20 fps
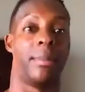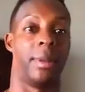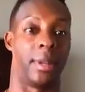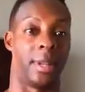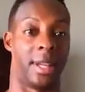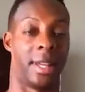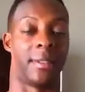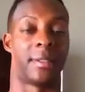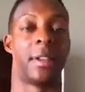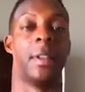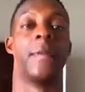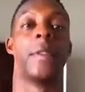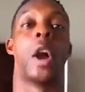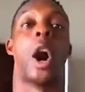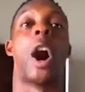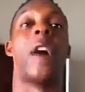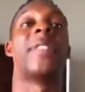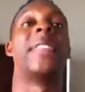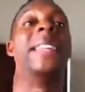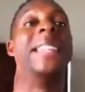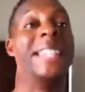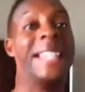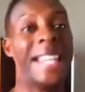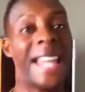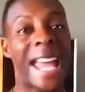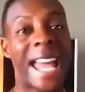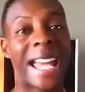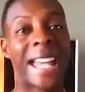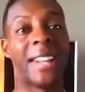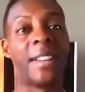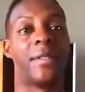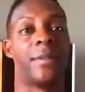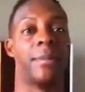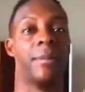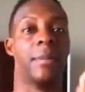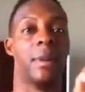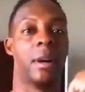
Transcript: beliefs, all the negative